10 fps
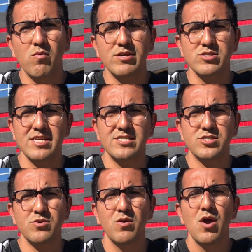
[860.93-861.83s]
which
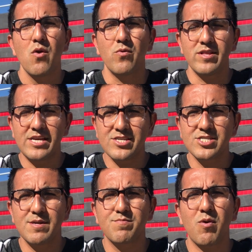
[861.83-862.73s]
leads to
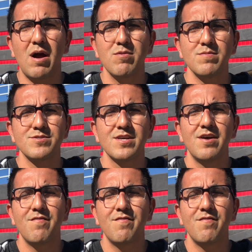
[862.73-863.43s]
relationship problems,